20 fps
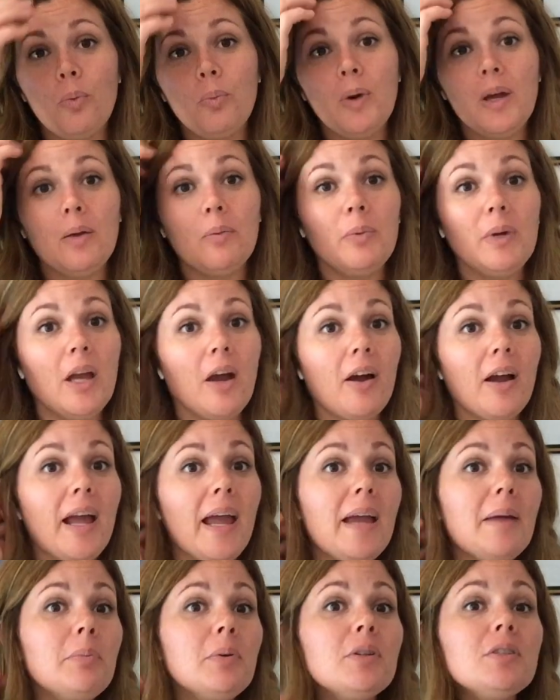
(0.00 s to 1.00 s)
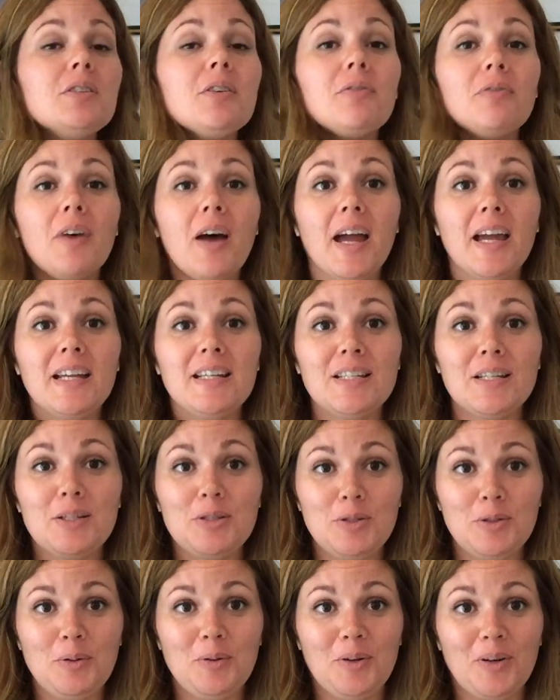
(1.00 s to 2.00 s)
when we are able to find a
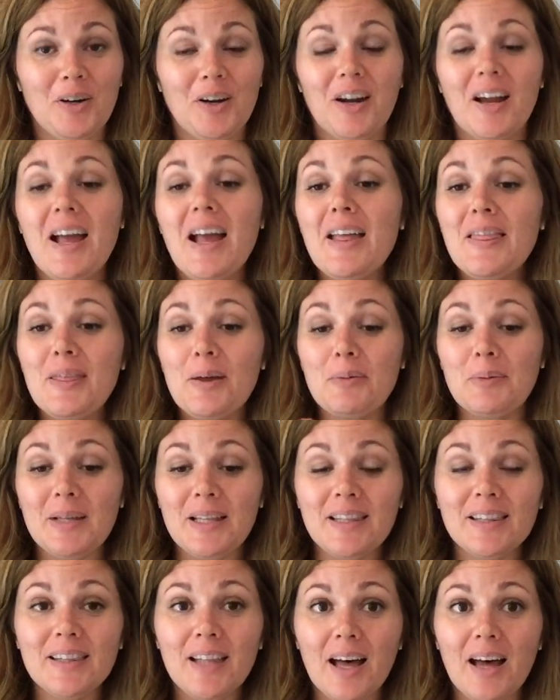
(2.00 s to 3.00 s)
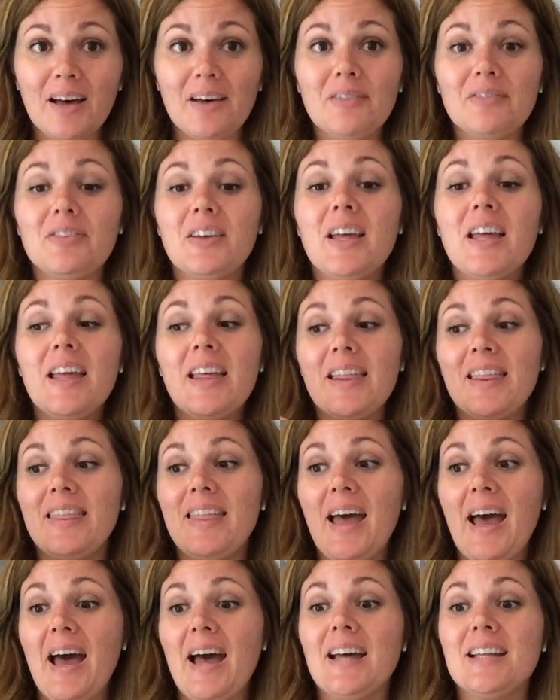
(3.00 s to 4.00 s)
tutor that we love,
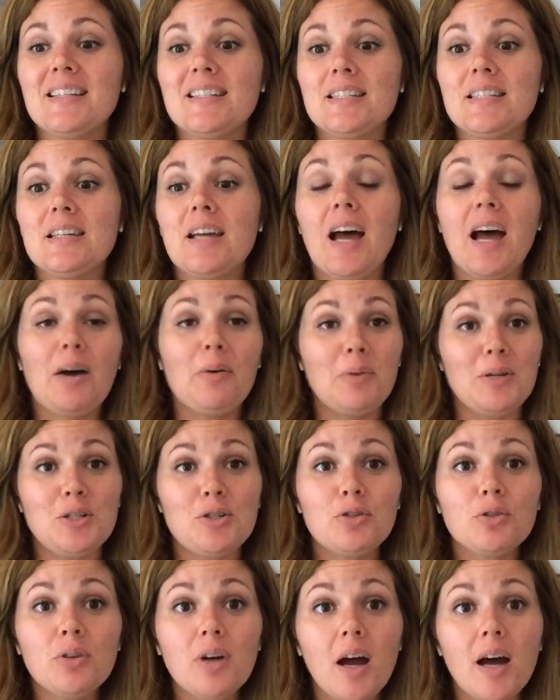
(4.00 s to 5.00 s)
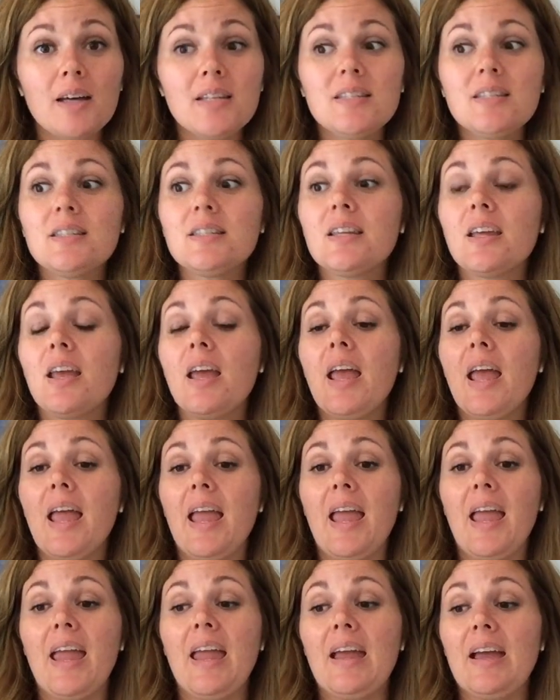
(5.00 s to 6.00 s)
that we trust,
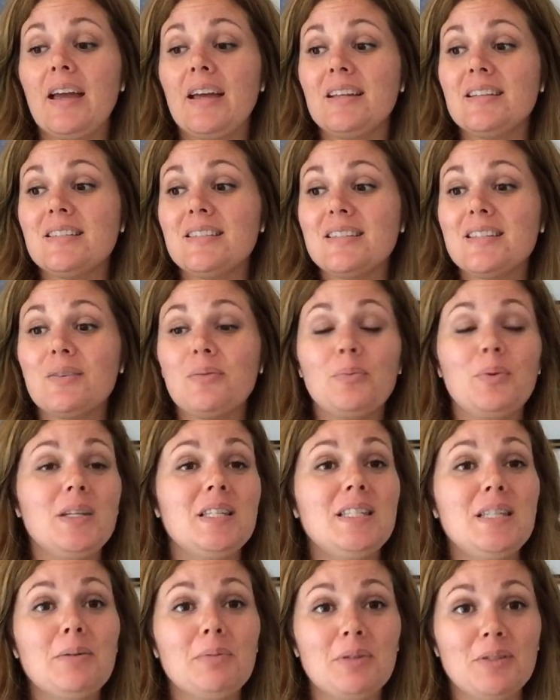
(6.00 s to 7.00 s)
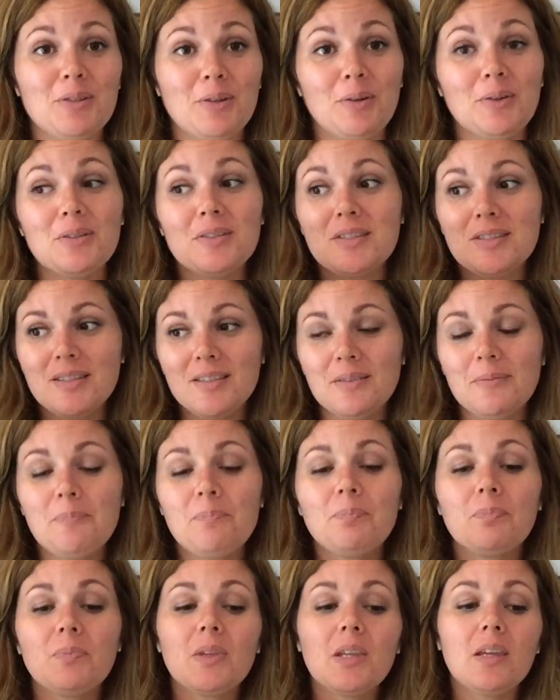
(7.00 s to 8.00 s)
and we see results,
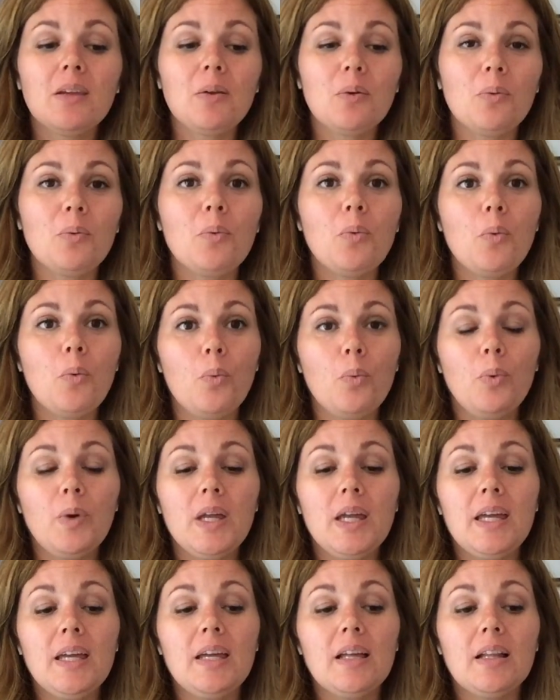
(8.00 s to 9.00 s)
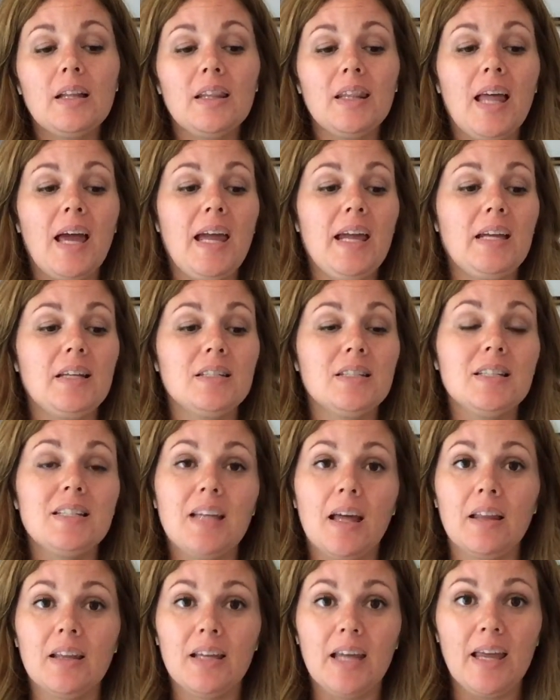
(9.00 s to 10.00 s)
we like to
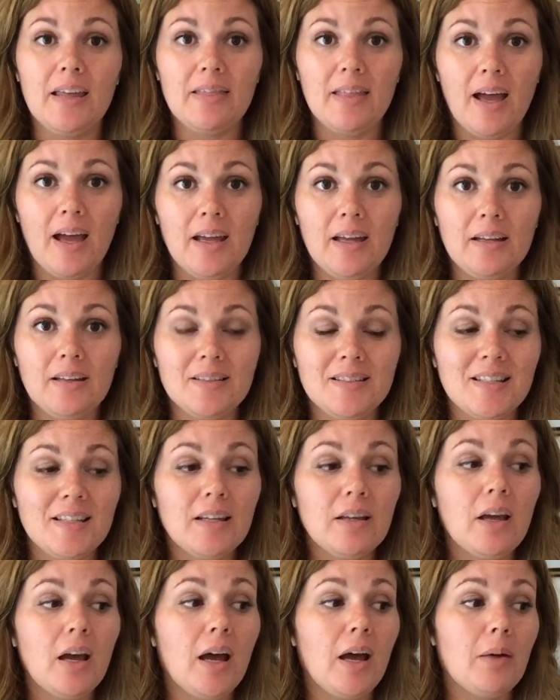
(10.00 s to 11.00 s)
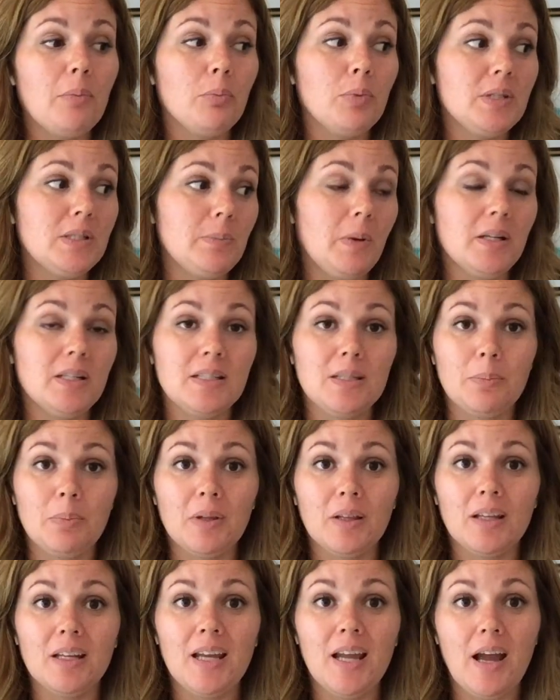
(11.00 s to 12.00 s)
delegate that
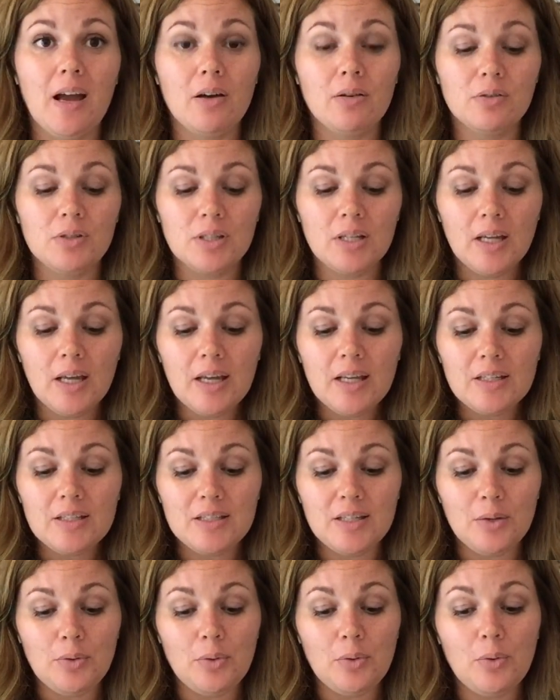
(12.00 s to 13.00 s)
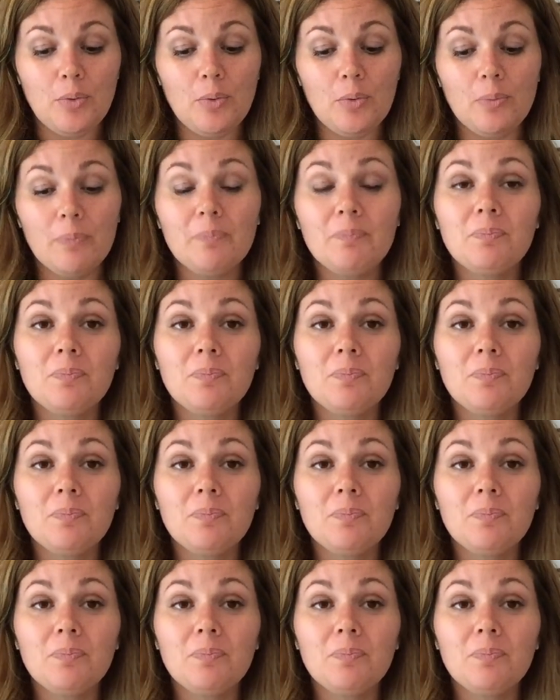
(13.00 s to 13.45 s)
responsibility out to